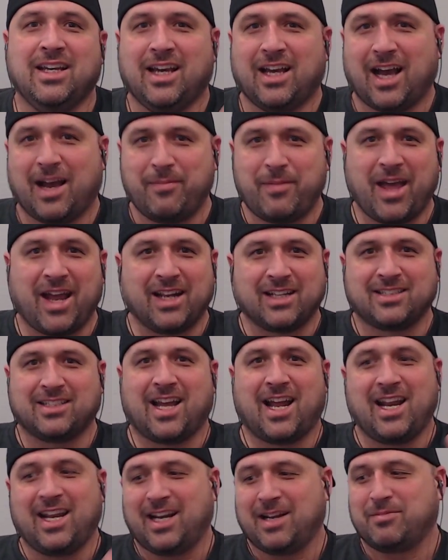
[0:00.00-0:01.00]
I'm that
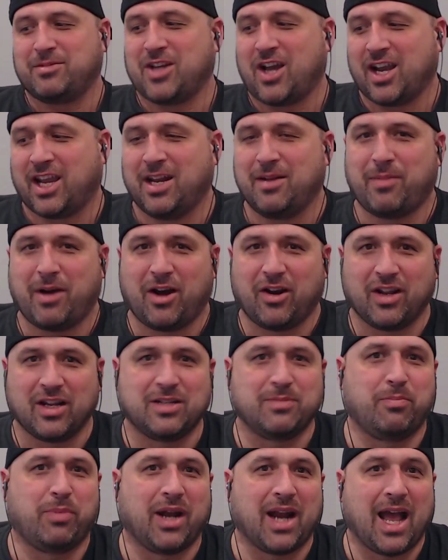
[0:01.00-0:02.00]
excited I'm talking about it,
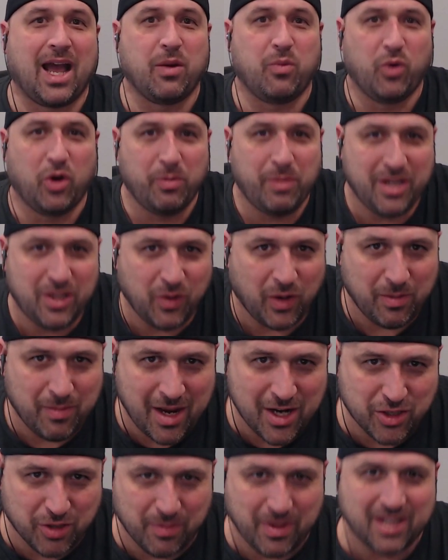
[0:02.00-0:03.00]
but I will be doing
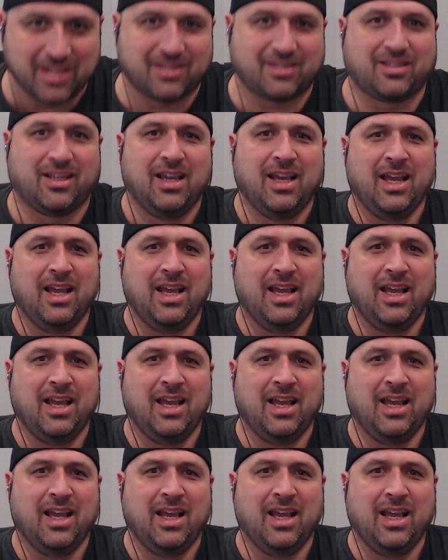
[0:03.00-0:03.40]
measurements.